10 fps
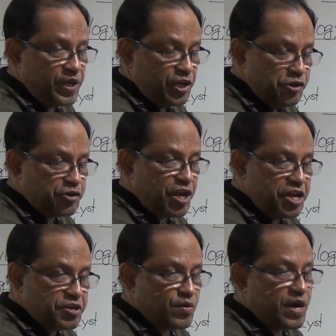
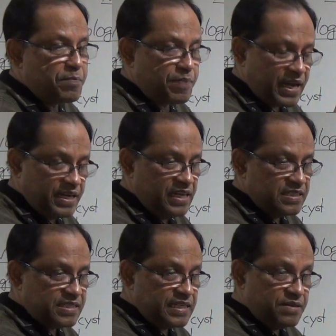intrauterine
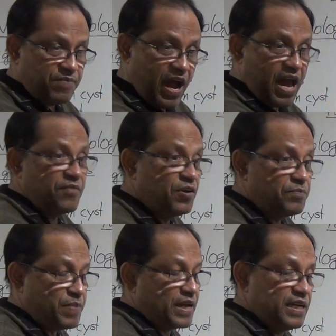pregnancy, viable
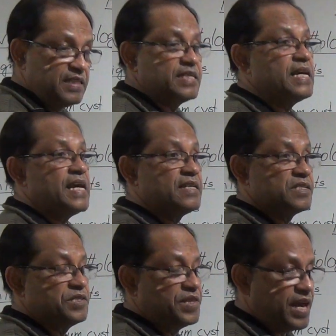pregnancy
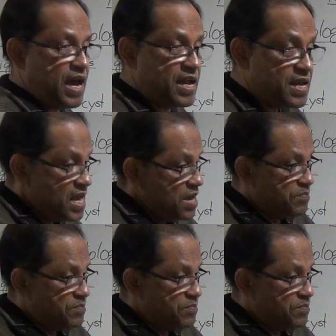is there,